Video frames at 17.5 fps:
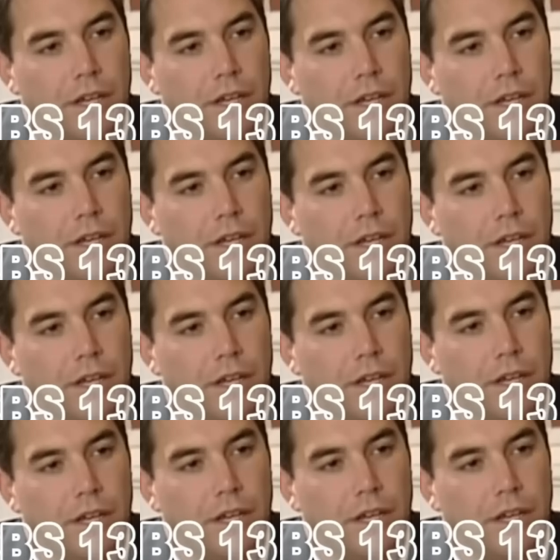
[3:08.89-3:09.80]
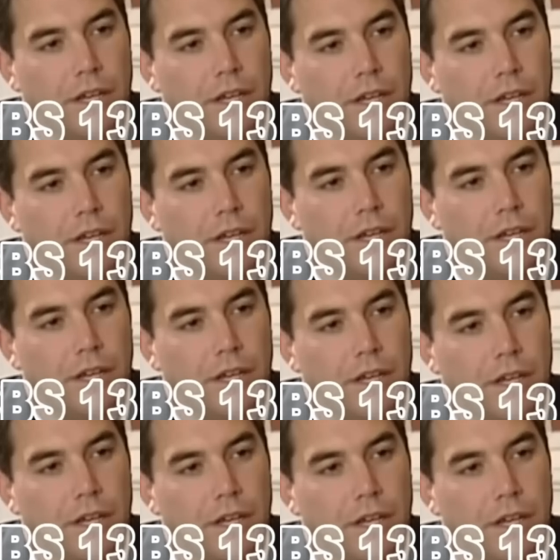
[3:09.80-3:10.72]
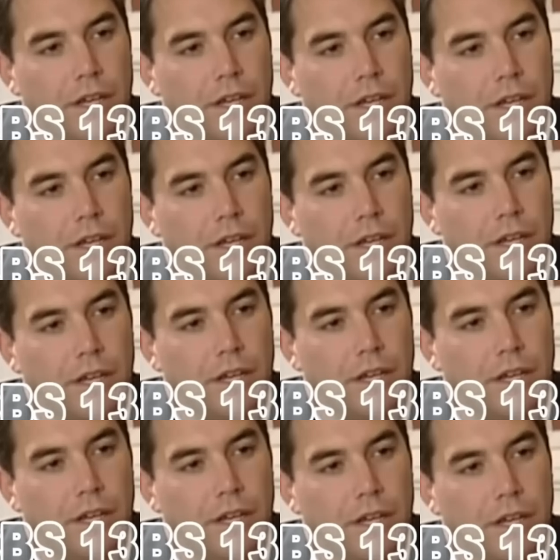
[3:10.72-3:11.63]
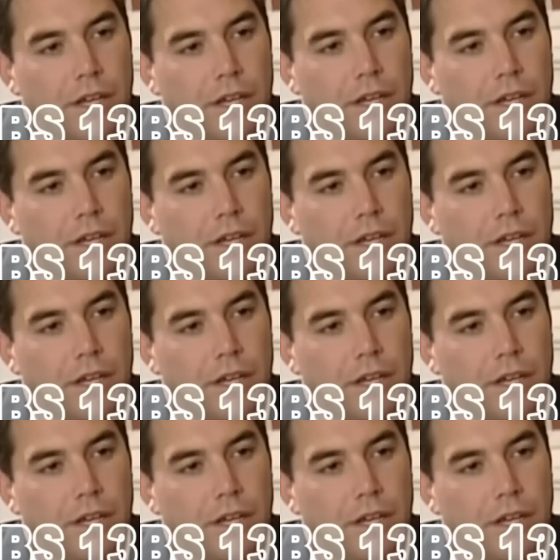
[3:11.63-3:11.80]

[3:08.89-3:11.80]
So he's saying, 2 weeks ago, I would just go to